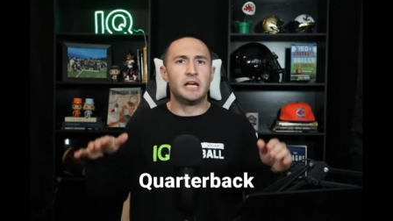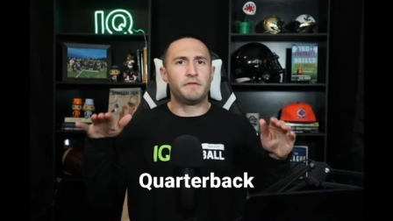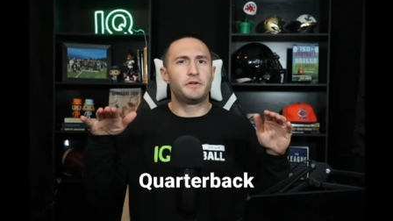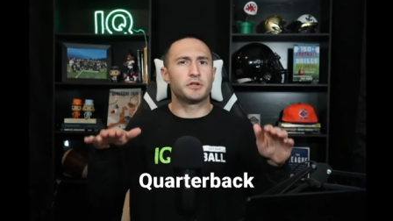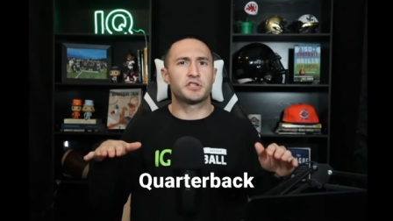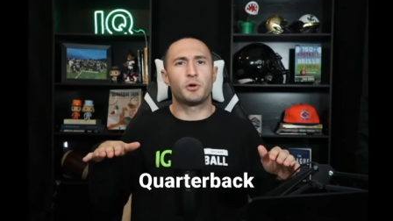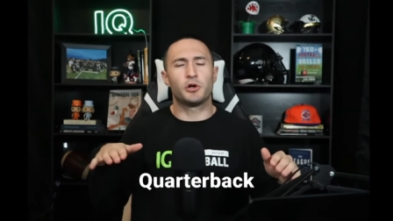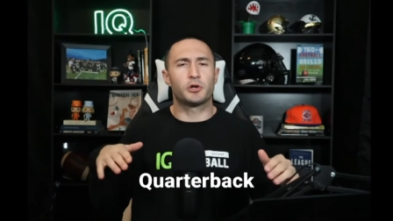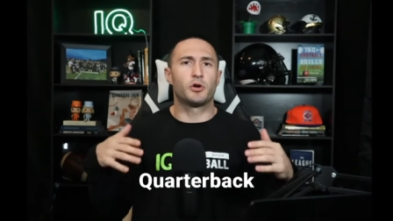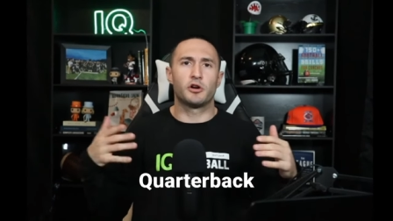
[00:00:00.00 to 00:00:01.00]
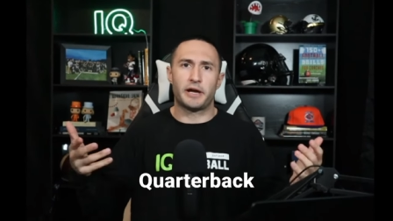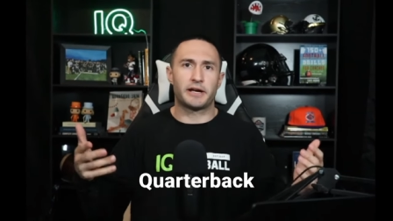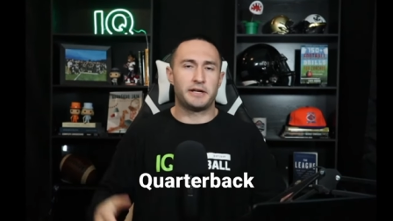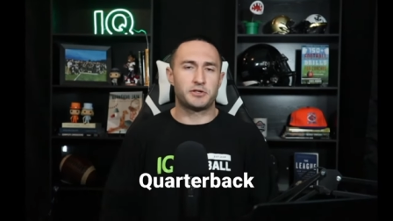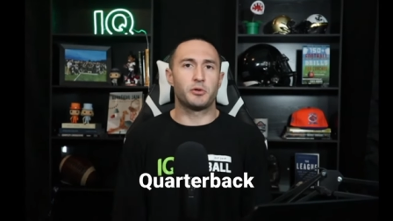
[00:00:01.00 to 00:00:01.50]
If you're a smaller
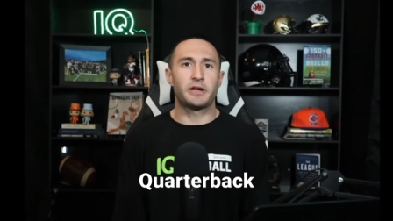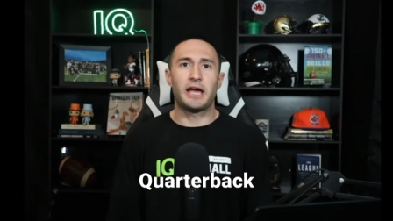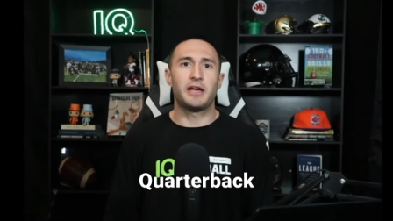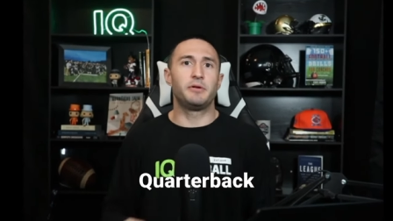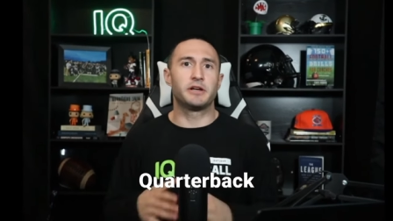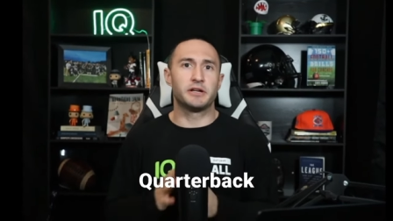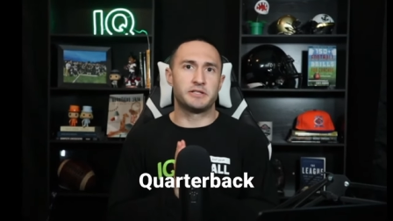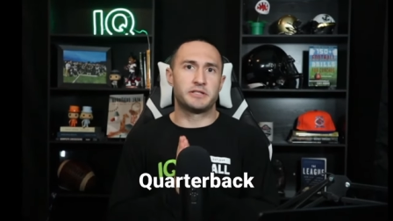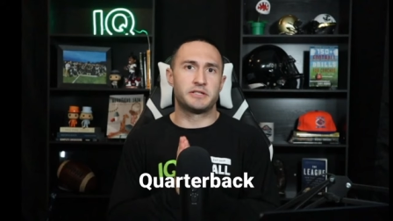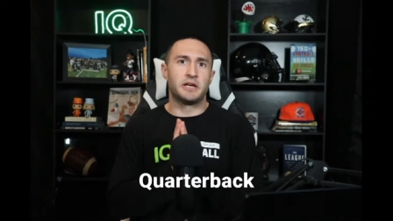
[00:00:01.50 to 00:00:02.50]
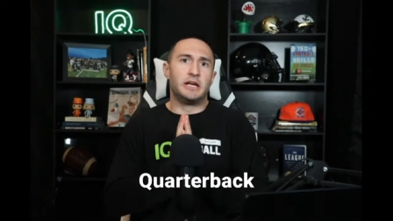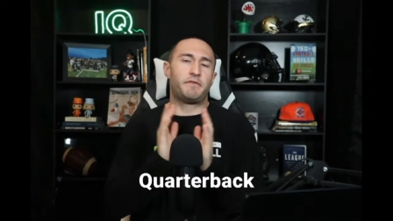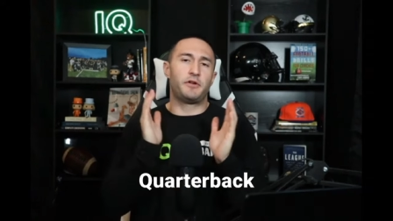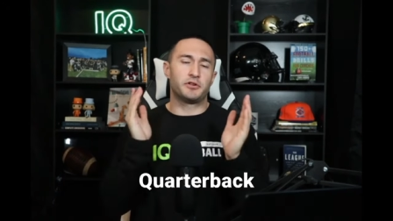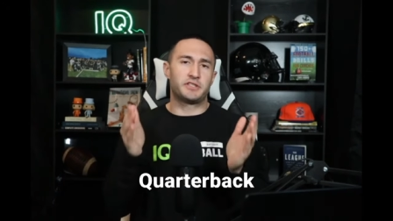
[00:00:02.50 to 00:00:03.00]
quarterback, it's okay because
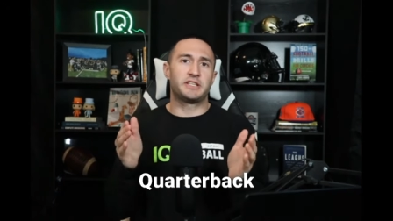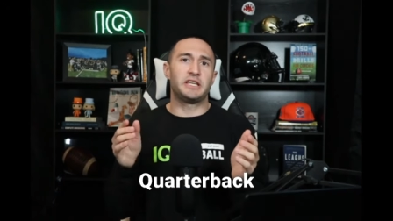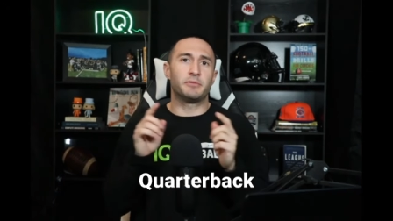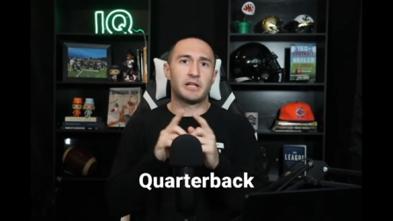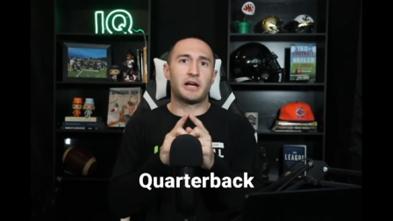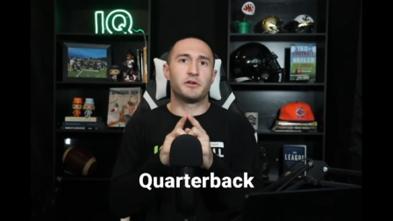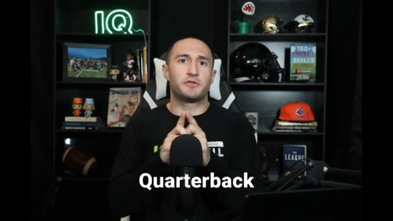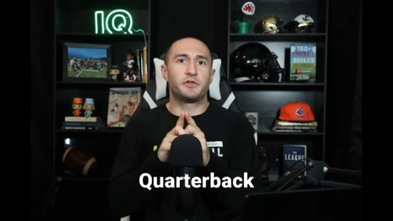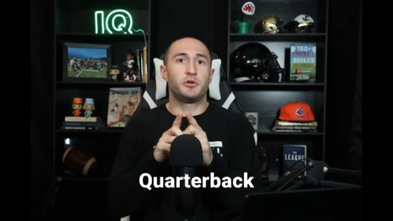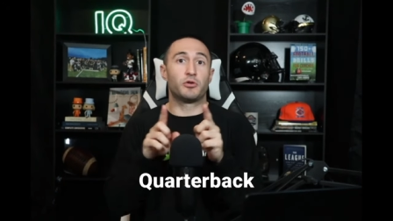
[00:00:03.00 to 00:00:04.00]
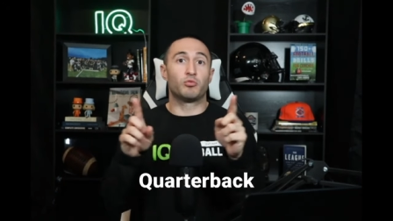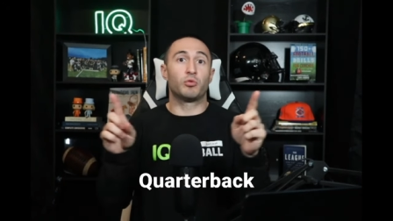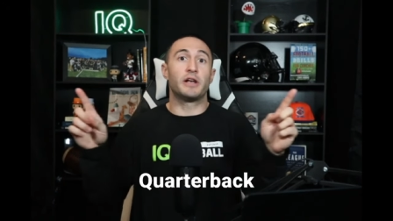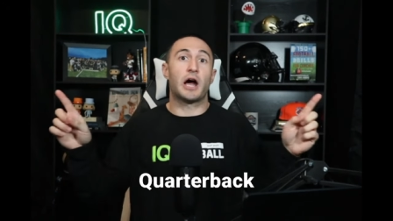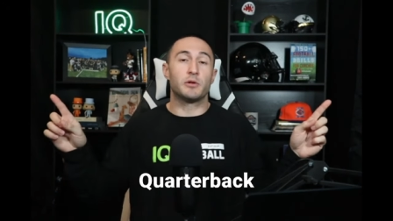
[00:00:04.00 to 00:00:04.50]
if your scheme allows for you to
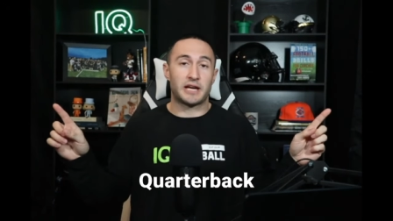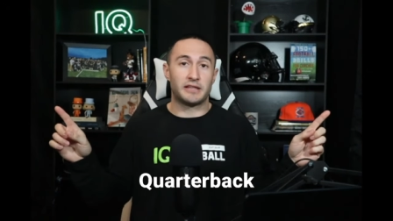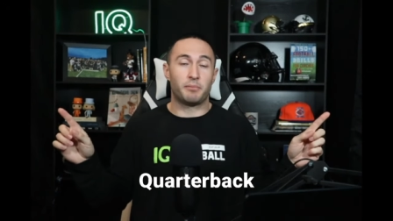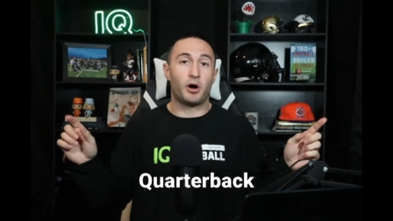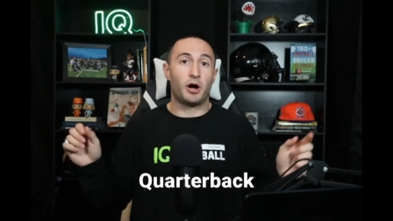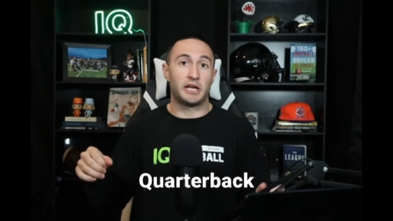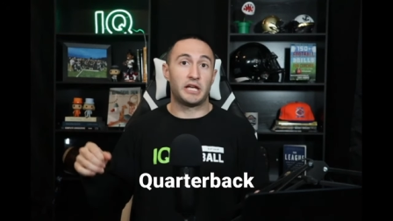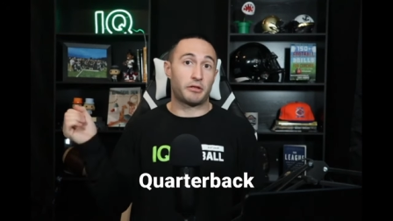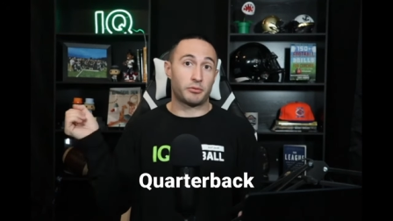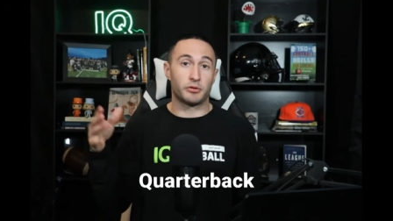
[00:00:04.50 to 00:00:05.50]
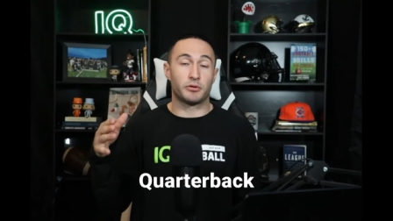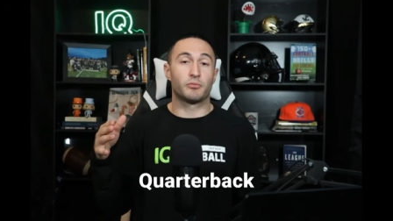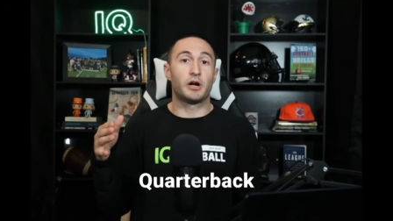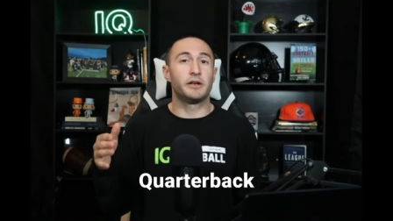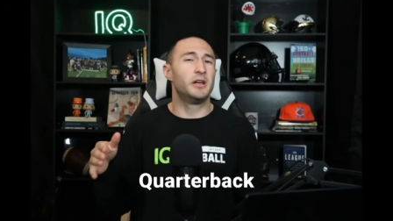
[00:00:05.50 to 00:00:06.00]
run outside the pocket and throw on the
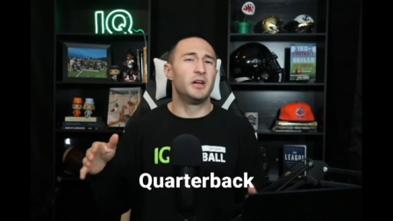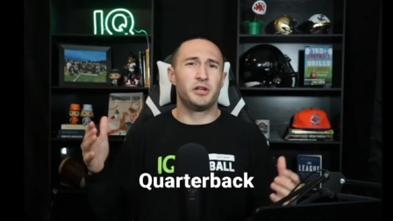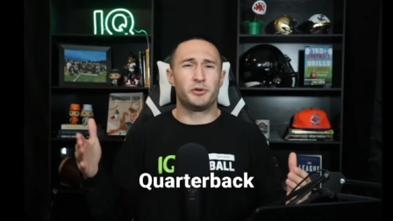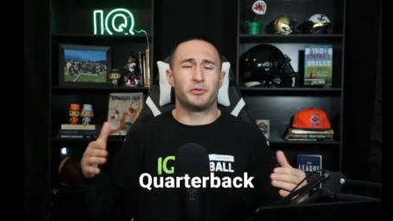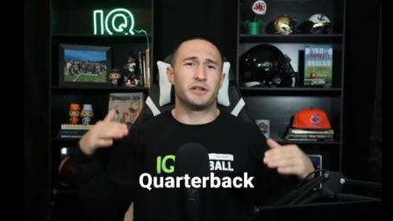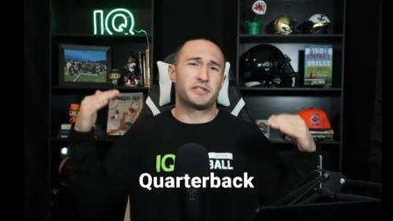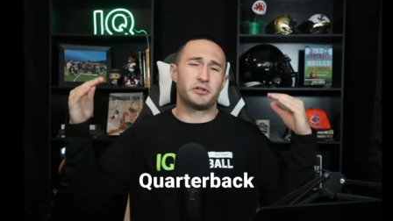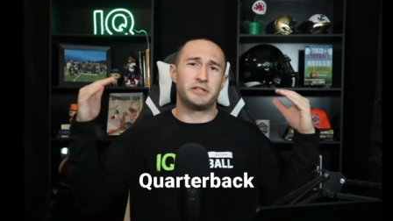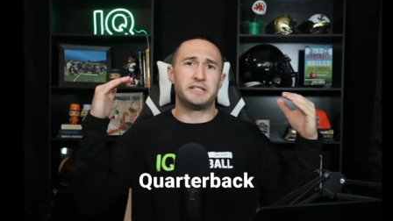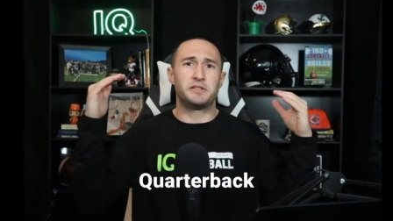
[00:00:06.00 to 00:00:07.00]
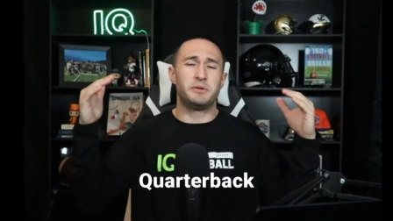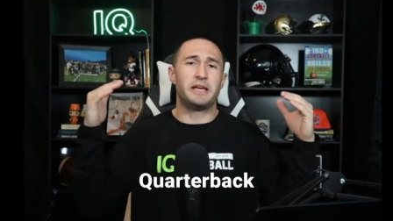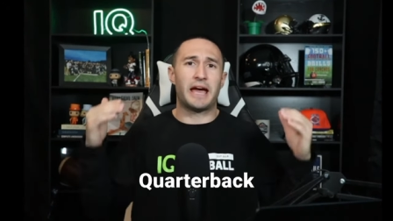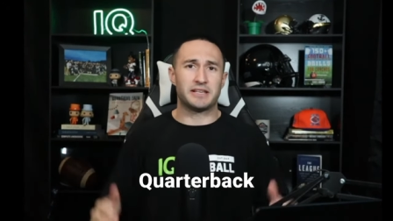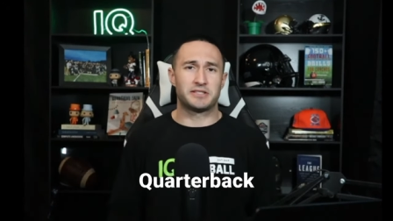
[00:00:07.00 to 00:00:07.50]
run, you don't necessarily need to
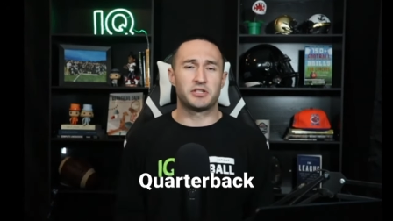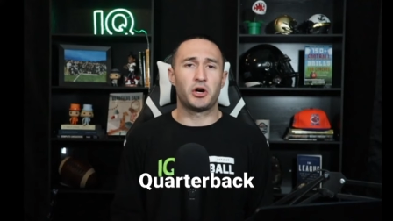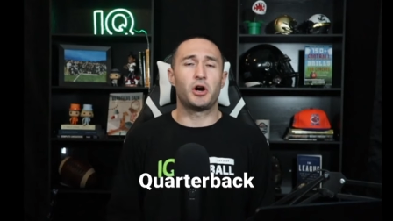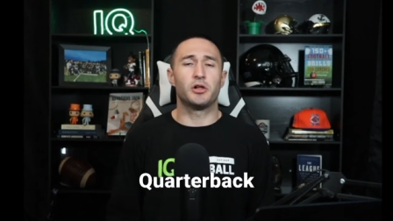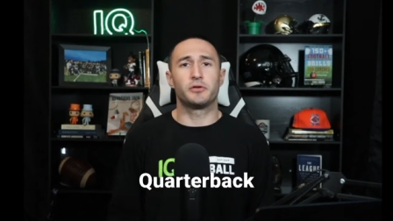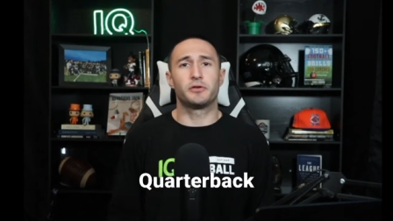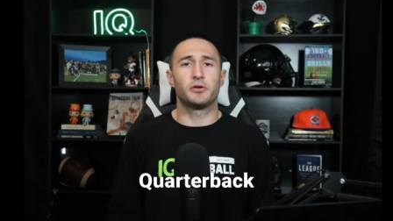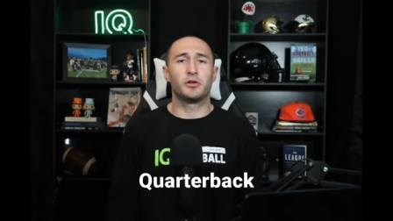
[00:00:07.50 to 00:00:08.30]
be as tall.